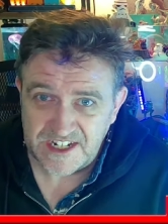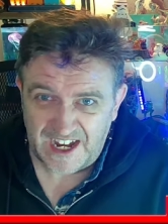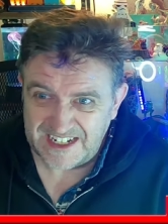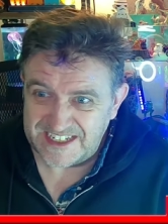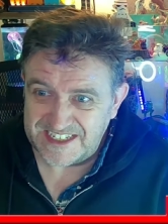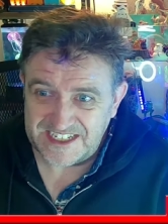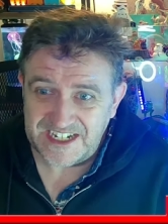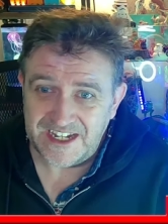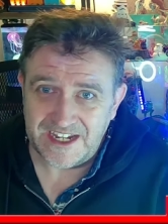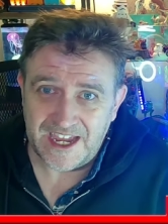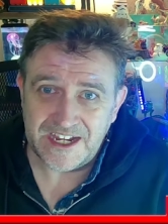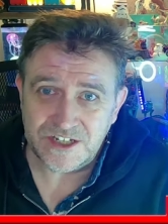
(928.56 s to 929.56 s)
at C
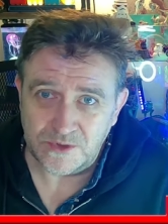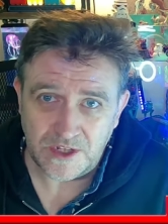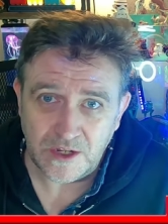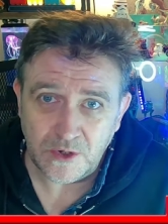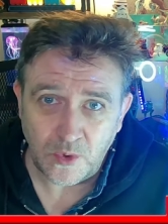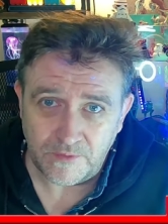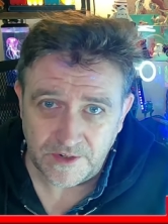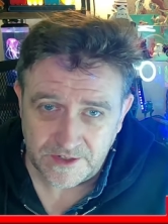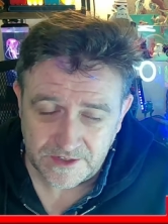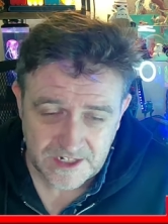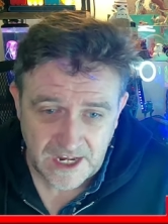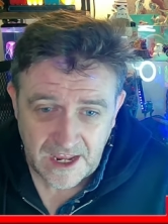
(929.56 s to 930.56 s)
E X or the
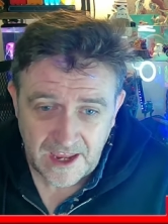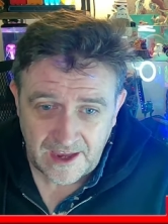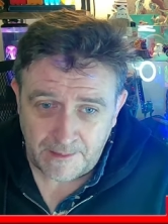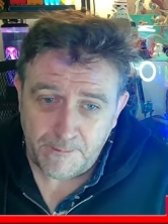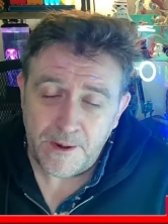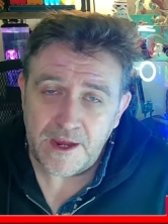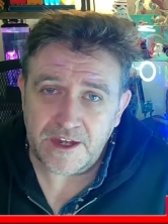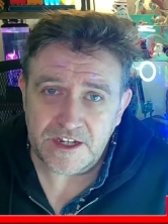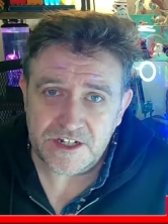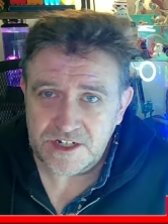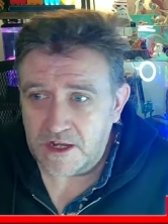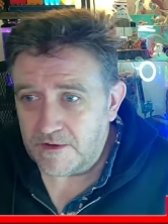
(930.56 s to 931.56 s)
equivalent and pick
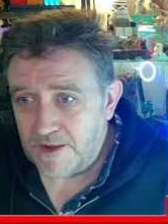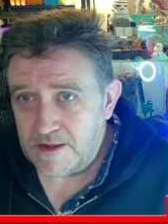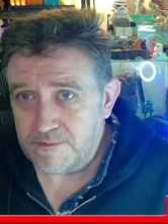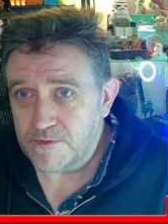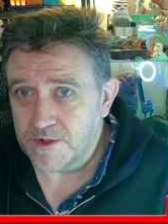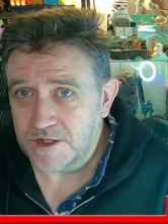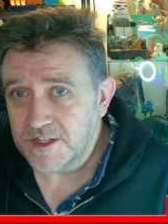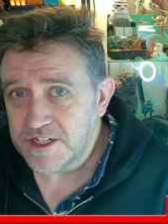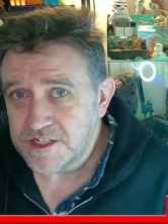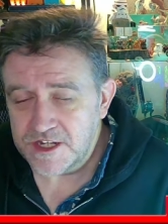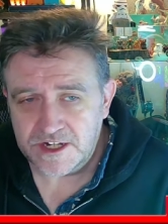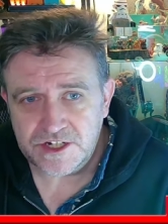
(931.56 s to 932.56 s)
yourself up one of
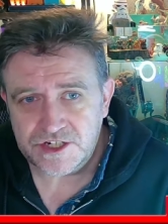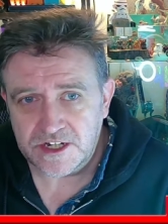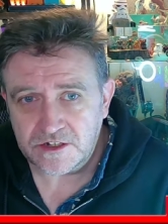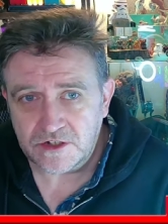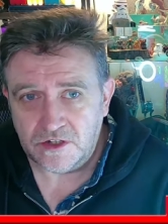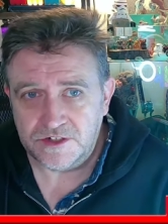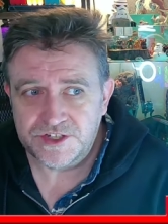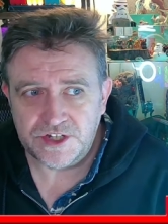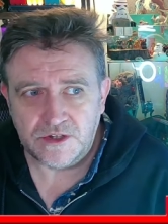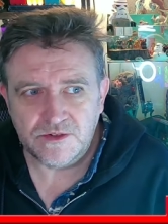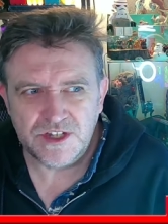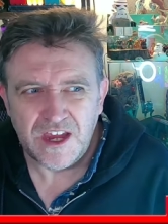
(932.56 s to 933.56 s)
these next-gen
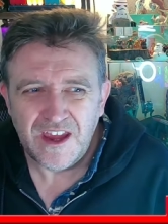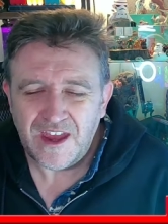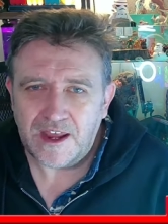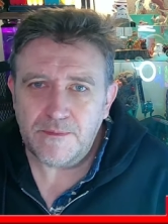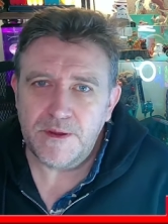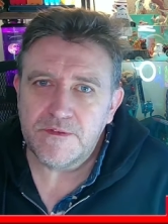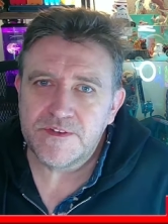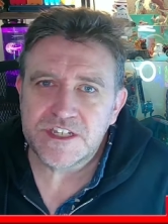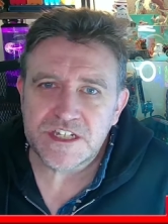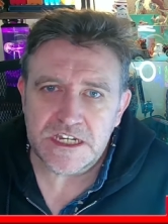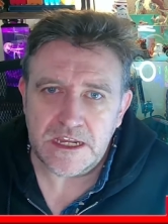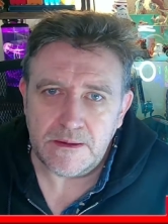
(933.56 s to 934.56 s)
consoles at a bit of a
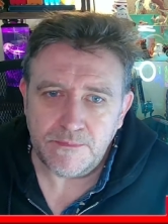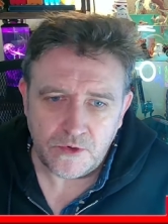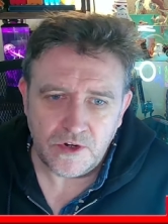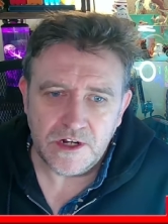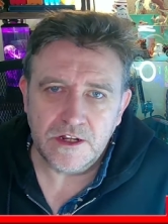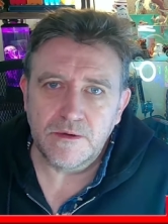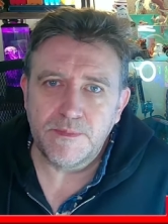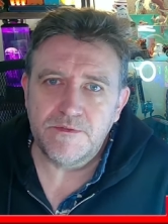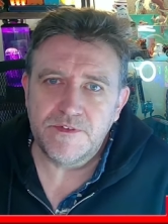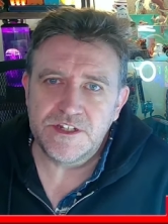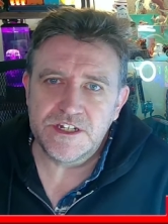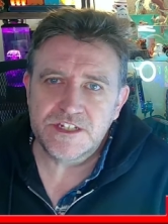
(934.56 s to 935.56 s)
snip or a little bit of
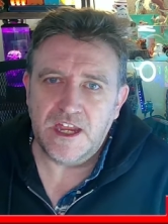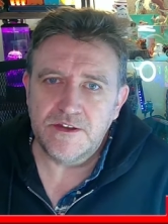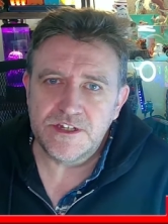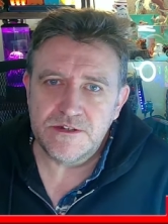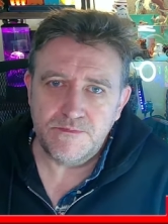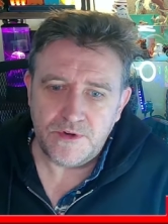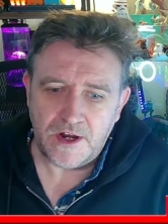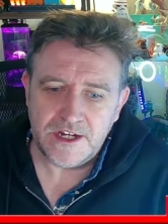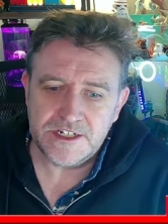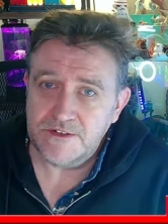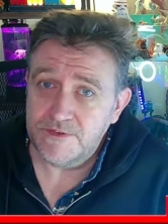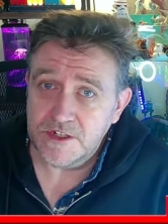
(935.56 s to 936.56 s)
a discounted
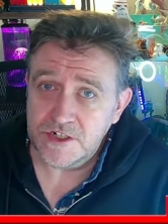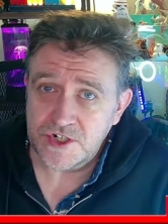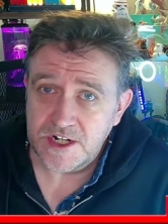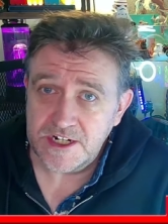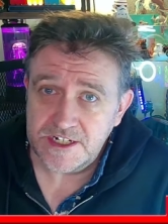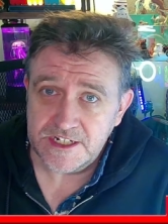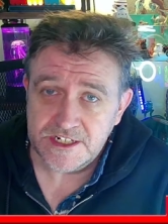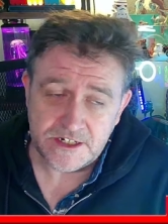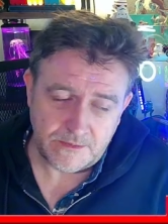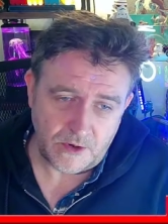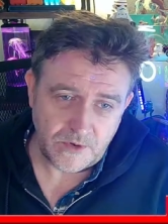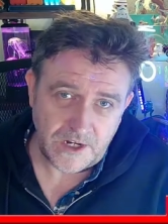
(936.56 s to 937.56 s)
price if you can trade in
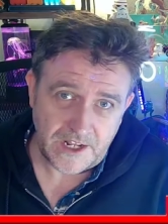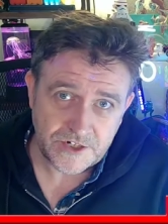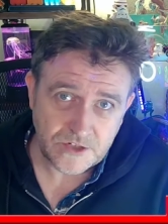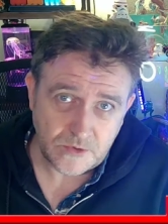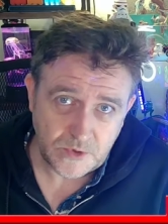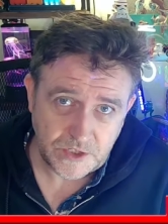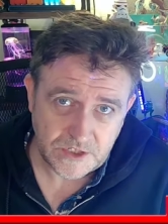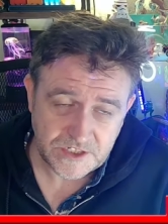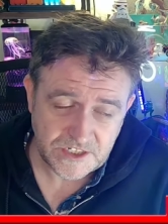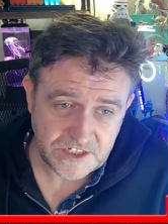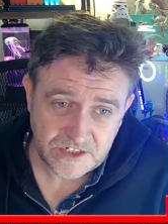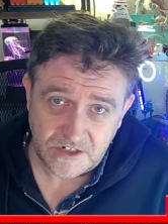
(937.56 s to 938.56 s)
some old electrical goods
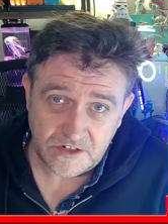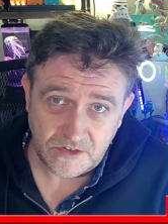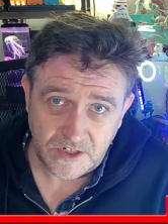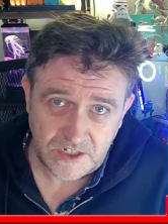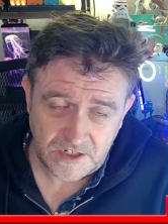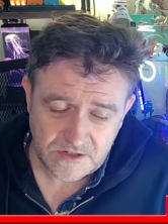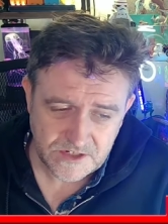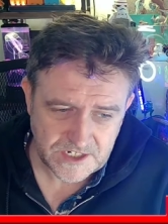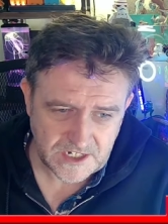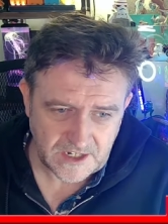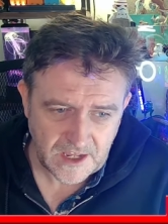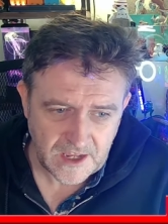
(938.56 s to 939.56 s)
that you're no longer using.